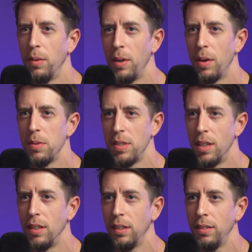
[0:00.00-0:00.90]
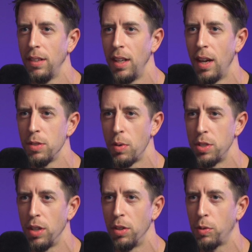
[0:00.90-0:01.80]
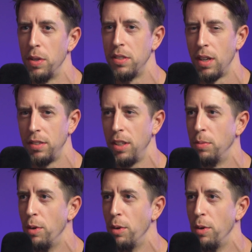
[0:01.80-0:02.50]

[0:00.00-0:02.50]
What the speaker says: When I was young and I was watching all the Quentin Tarantino